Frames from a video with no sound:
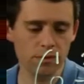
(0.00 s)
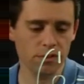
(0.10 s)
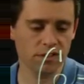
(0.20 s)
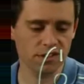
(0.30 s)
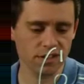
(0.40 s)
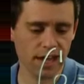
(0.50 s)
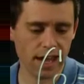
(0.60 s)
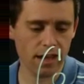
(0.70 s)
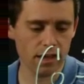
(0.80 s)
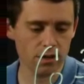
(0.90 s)
This is
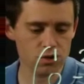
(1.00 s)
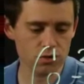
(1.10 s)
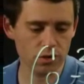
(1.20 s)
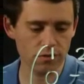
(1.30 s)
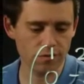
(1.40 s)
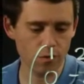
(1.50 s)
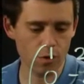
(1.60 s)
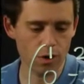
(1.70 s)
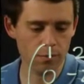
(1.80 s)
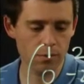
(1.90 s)
a echelon
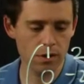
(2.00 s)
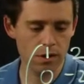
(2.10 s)
form